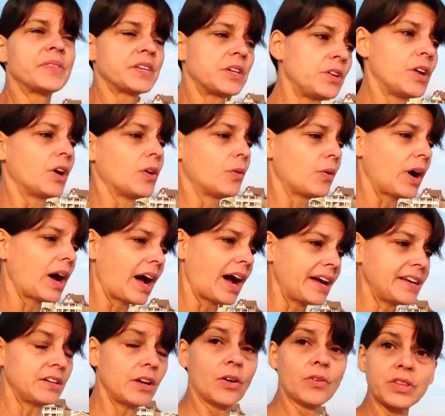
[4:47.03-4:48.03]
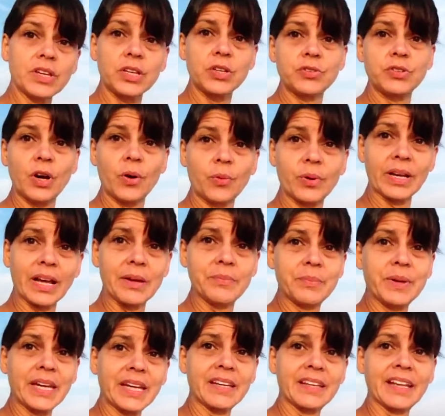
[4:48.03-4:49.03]
You know, I know that you know what I
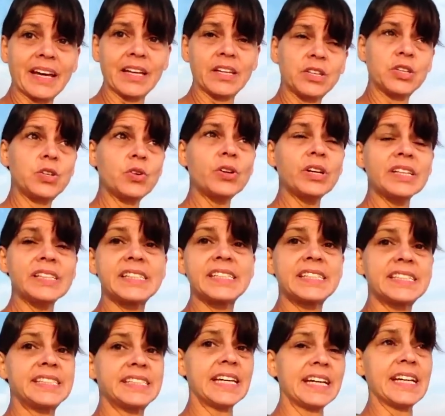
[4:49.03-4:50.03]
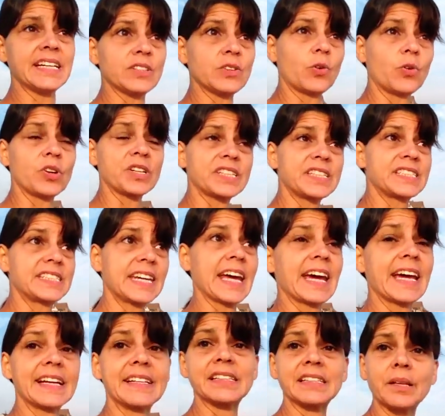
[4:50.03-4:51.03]
mean, that you can sit or
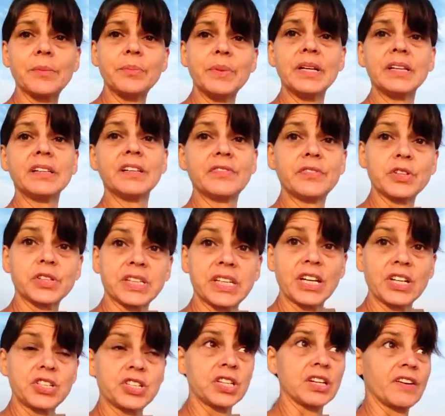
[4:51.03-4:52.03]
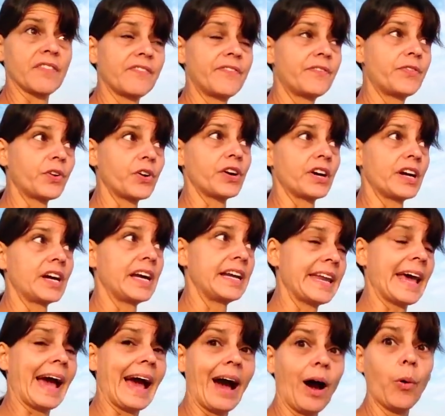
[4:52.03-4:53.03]
stand in the middle of your kitchen for
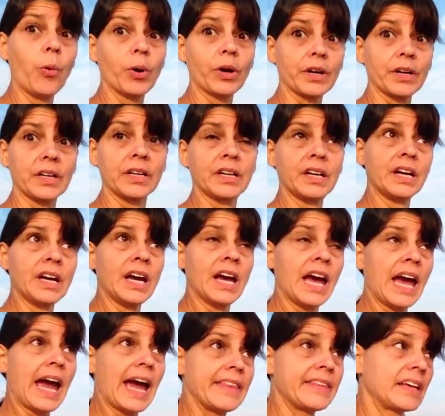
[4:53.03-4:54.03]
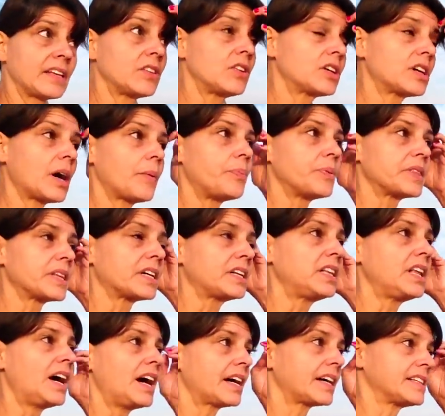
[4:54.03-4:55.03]
an hour and then look up at the
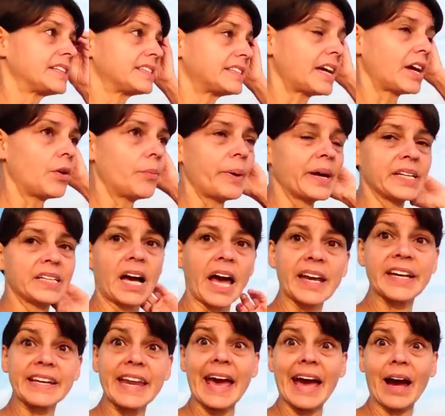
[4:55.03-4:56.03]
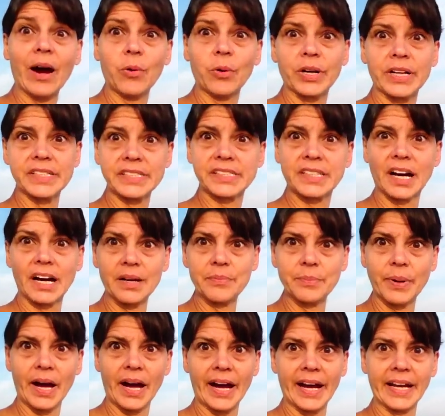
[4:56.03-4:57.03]
clock and say, oh my God, an hour has
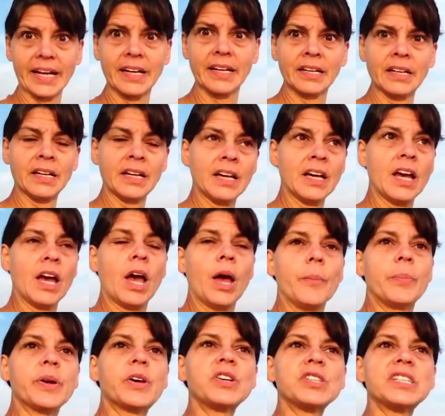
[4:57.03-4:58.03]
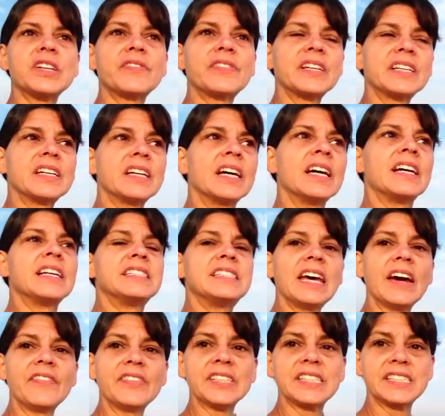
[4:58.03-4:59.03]
gone by, because of the
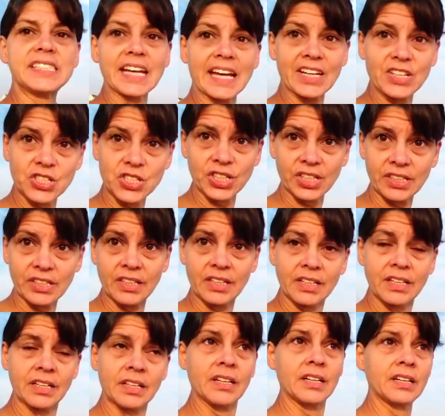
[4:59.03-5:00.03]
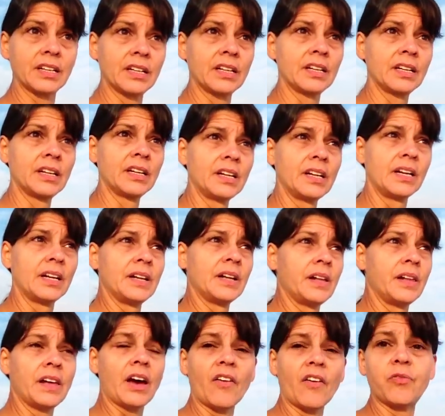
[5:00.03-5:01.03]
devastation
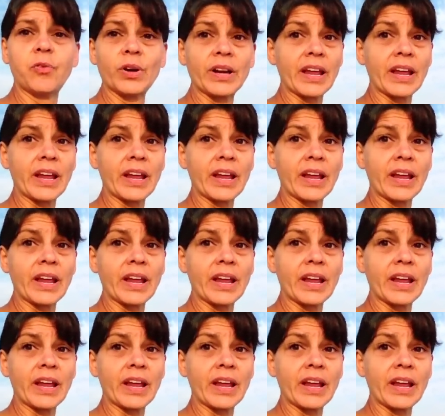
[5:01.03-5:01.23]
of